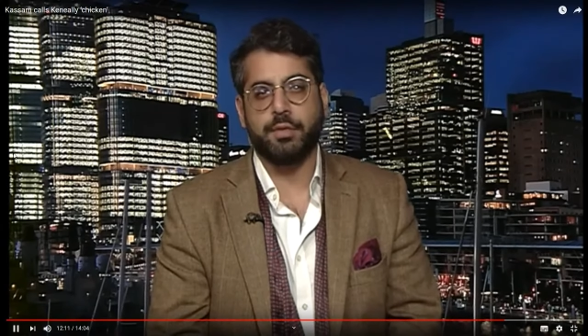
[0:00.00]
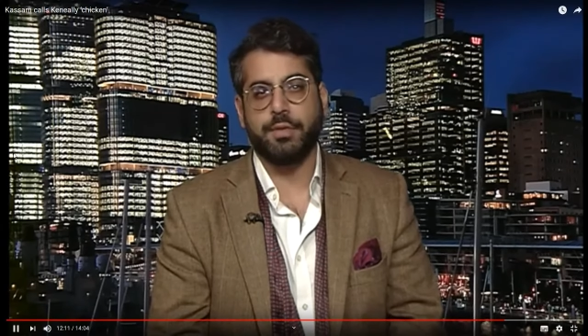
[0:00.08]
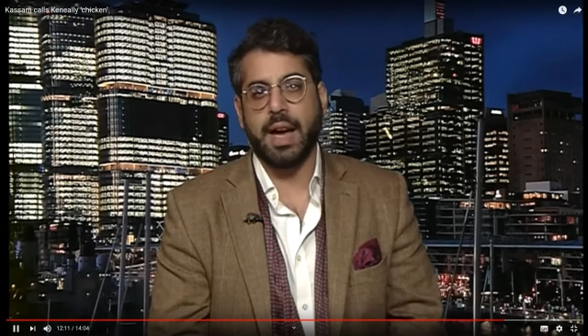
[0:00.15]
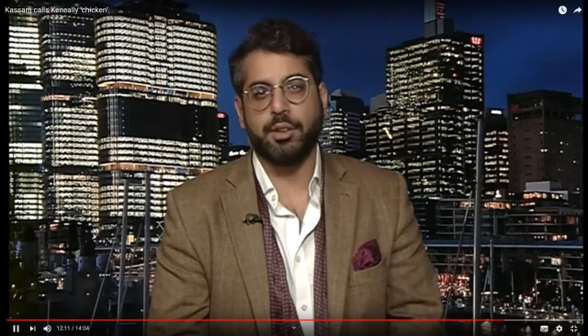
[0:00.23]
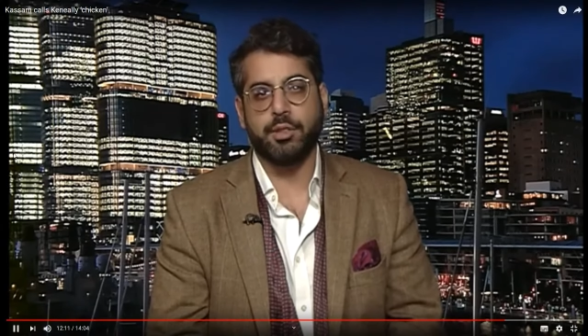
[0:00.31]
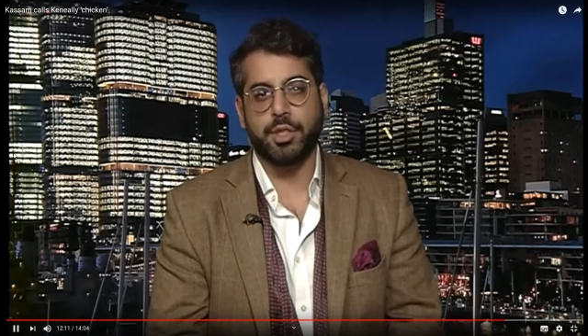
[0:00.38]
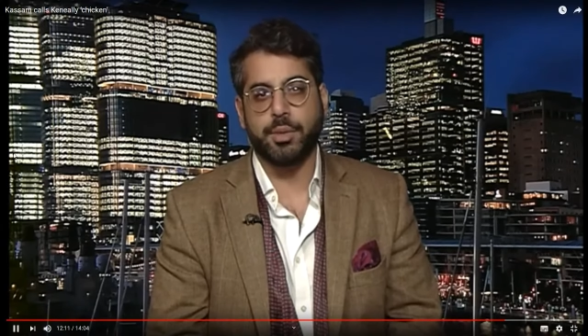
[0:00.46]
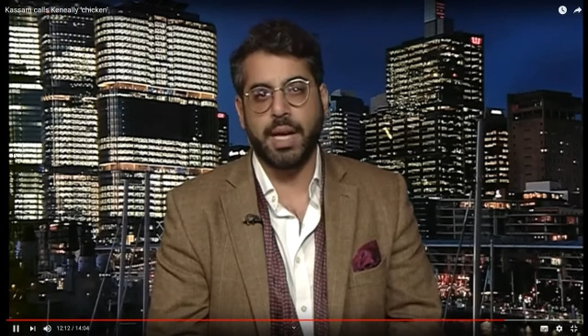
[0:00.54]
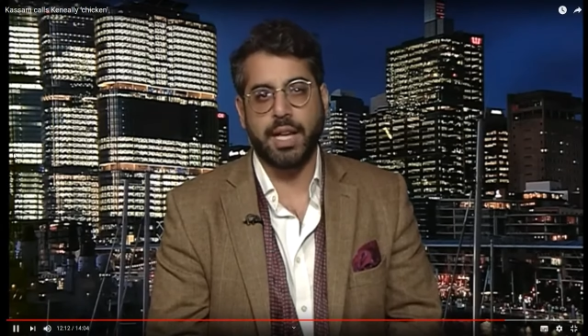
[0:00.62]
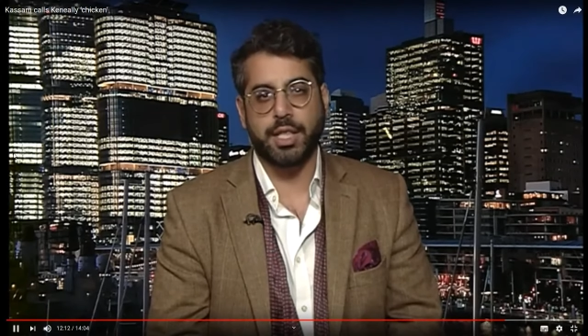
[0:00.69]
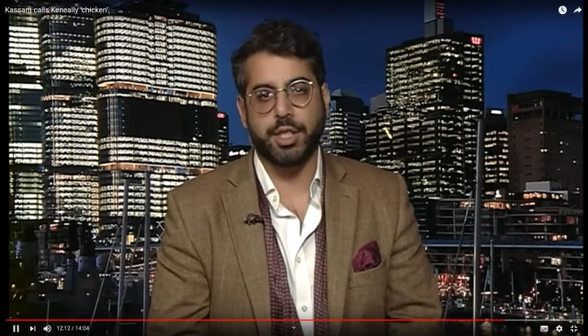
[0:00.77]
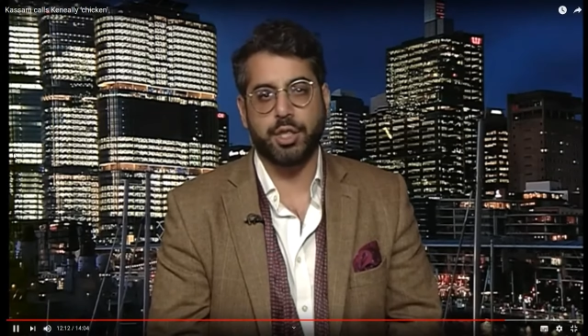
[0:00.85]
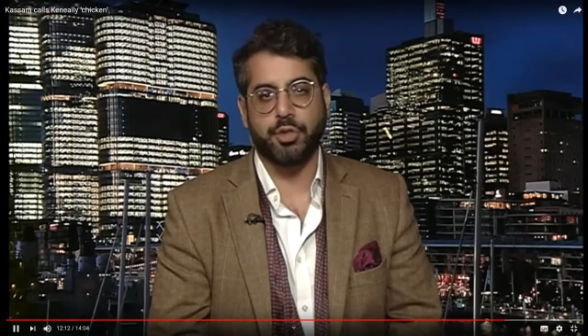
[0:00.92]
found to be
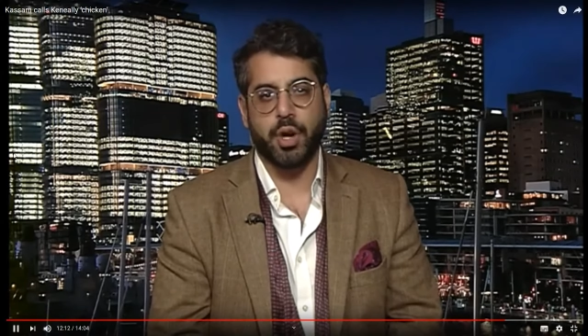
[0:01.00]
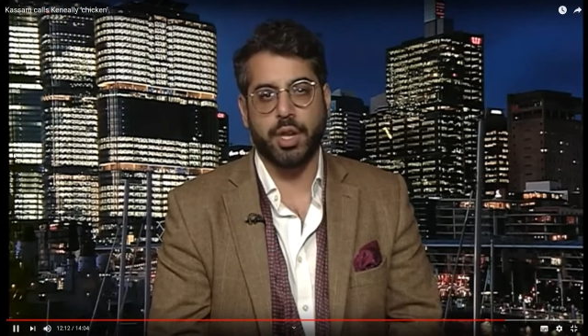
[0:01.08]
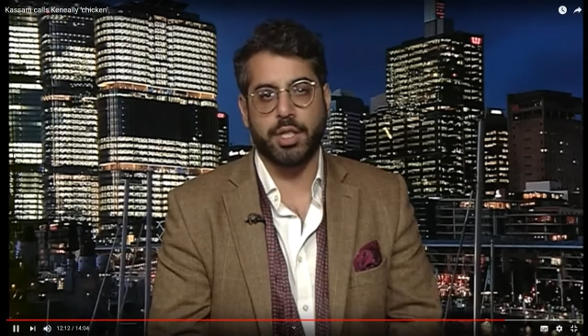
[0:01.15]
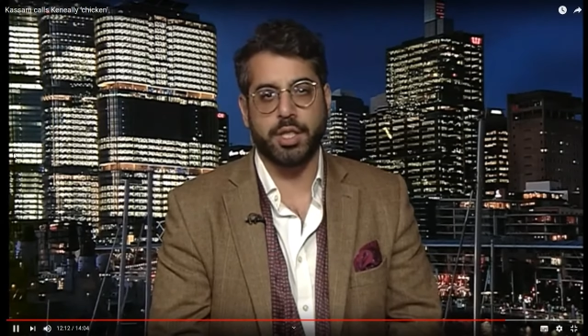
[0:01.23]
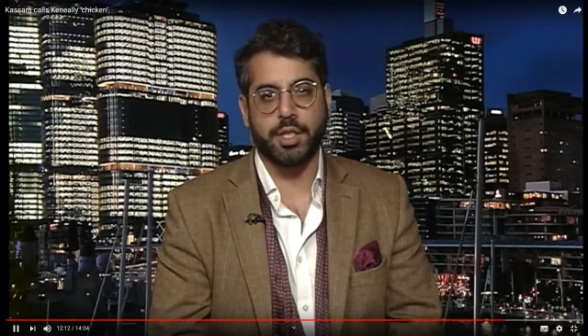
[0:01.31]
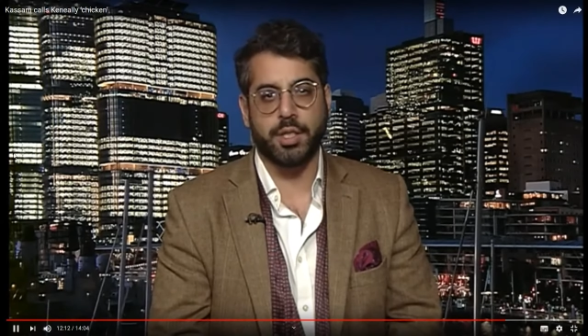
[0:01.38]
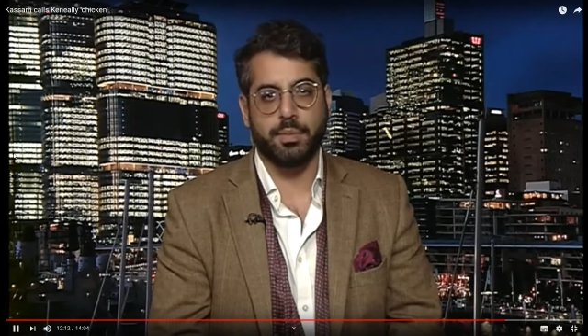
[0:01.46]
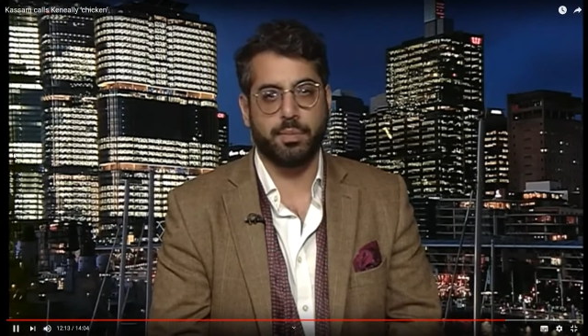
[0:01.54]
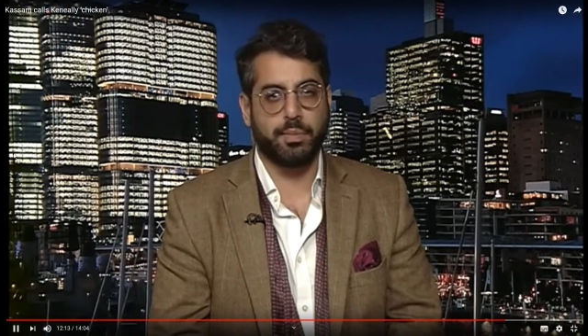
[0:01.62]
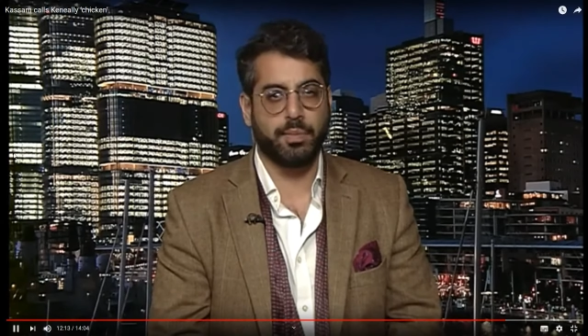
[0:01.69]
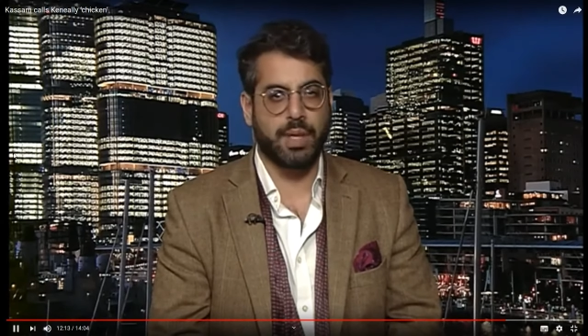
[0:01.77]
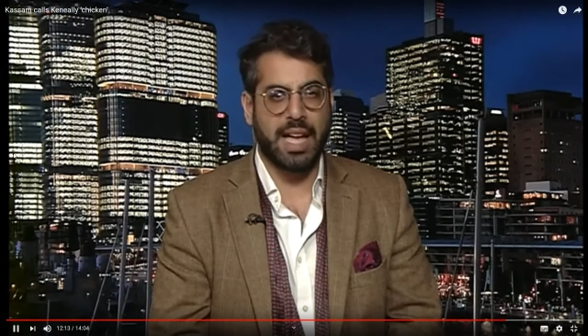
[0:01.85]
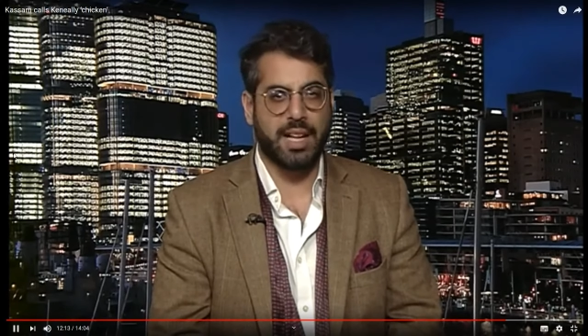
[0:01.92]
actually trying to
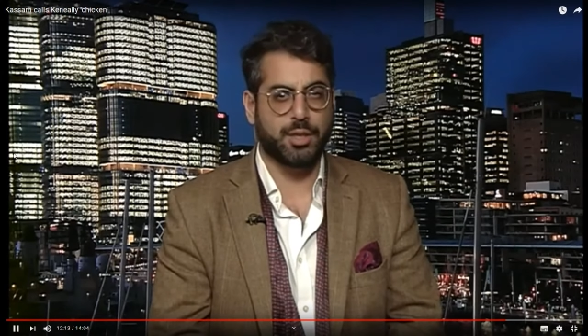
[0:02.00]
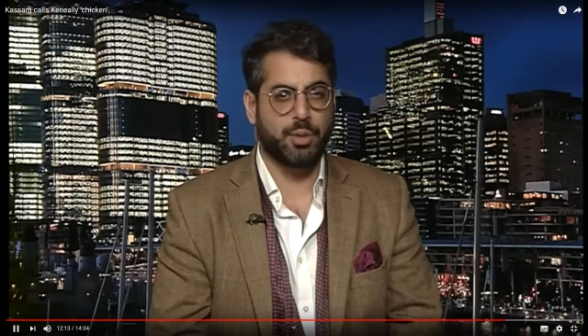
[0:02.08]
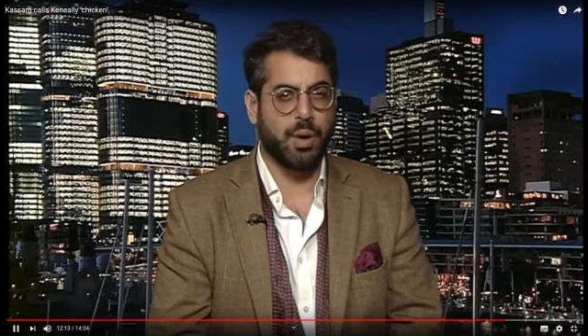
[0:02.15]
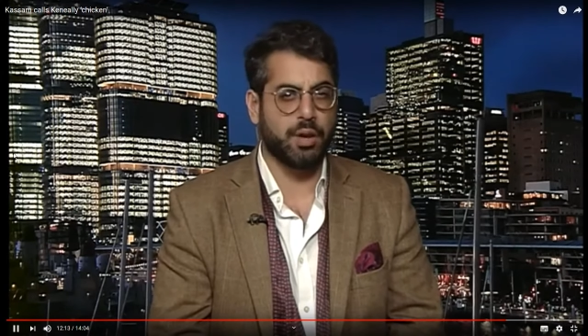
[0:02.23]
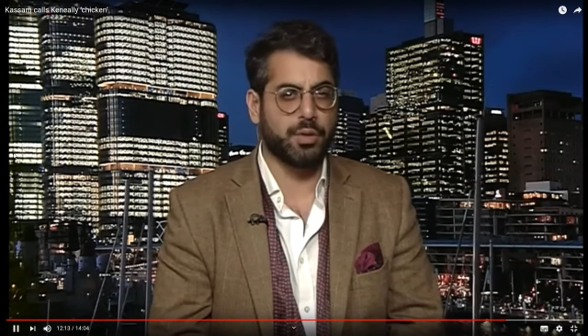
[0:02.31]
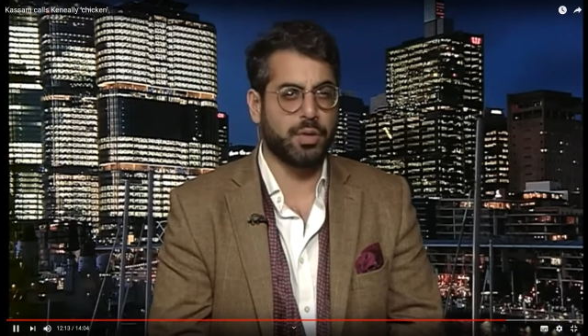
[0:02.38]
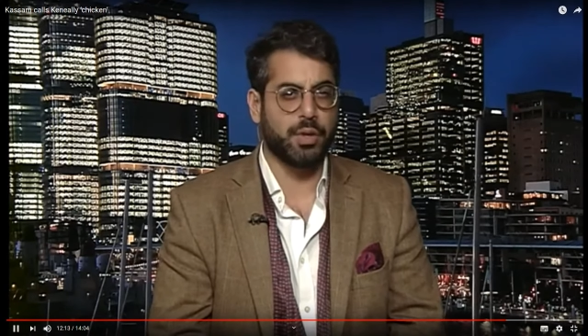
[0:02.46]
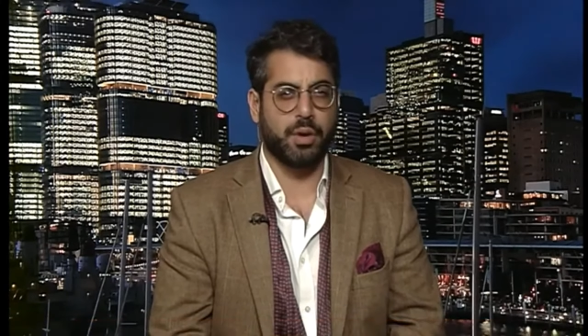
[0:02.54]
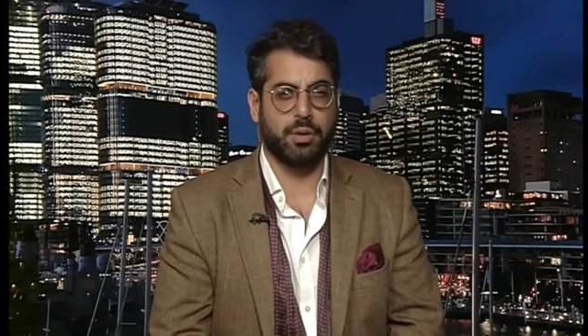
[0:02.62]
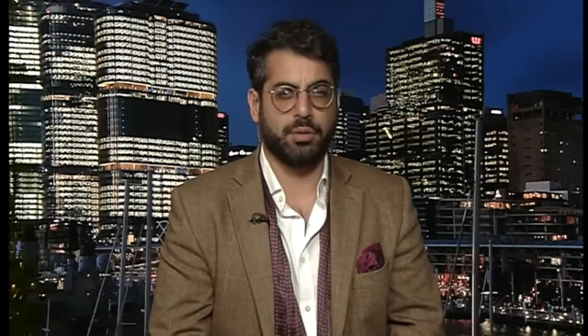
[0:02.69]
get 12 year